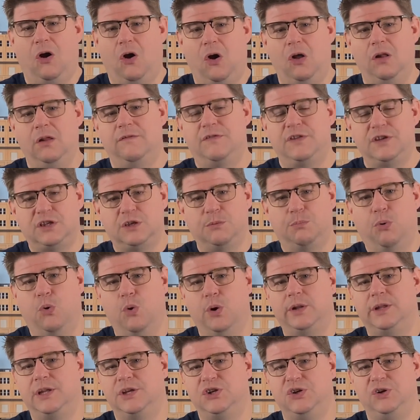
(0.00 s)
all of the
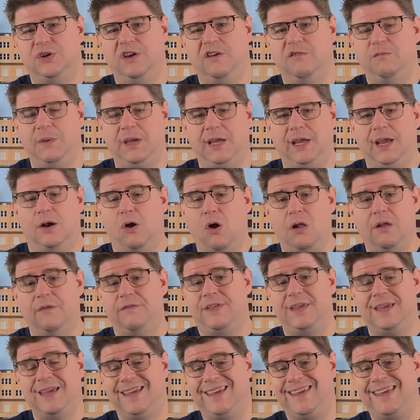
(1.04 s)
support that you give me and all of
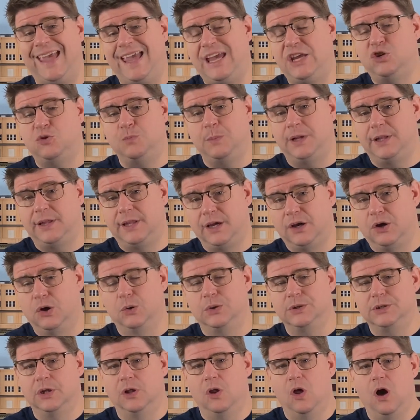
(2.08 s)
the engagement that
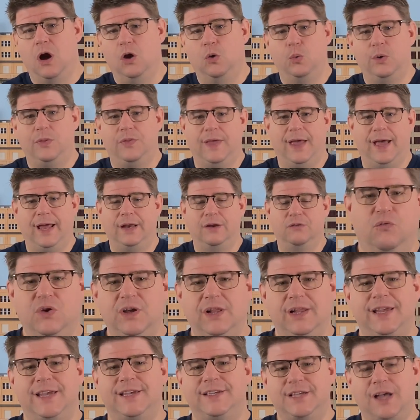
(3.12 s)
goes along with that. It
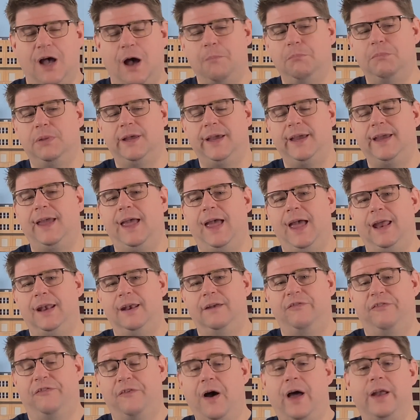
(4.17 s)
really is humbling
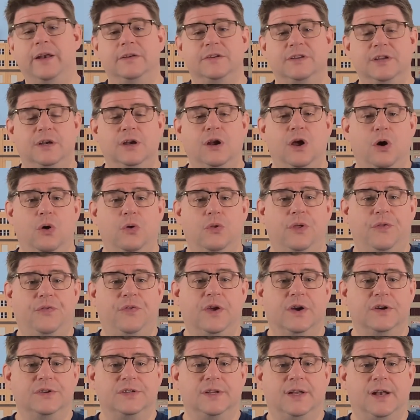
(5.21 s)
and fun to know that
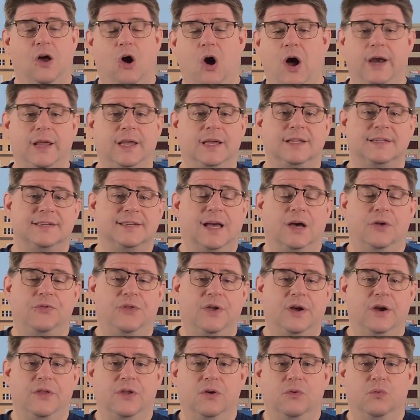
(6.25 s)
there's an audience out
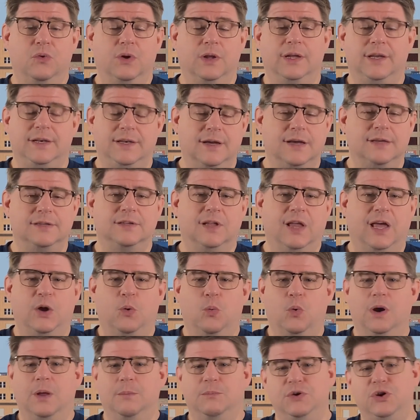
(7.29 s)
there that really does like
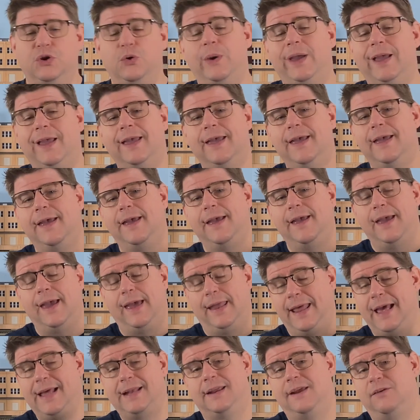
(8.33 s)
what I'm doing,
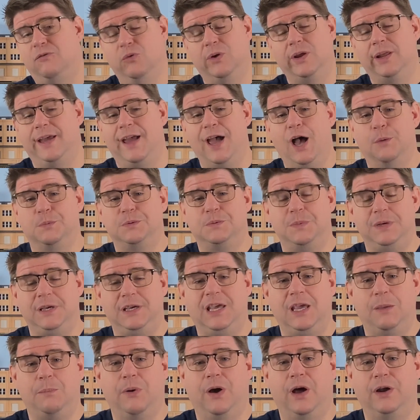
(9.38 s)
and that really helps me
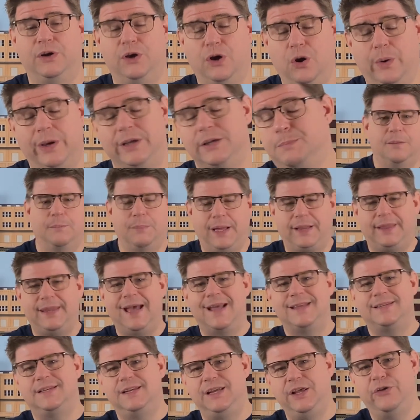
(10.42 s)
keep on going. But
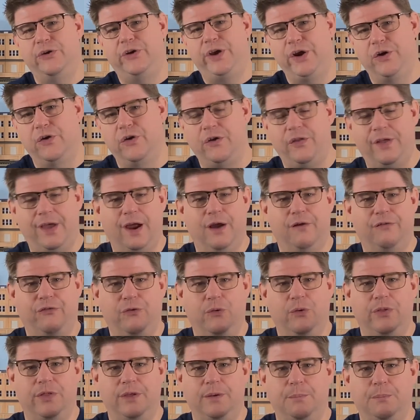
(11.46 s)
that's neither here nor there
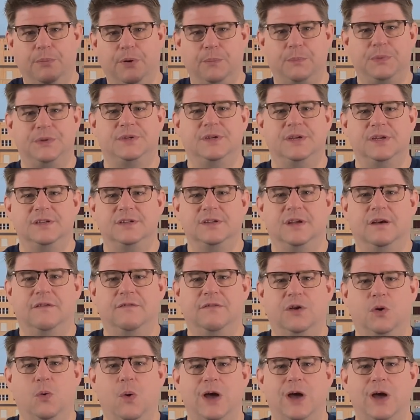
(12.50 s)
for the purposes of the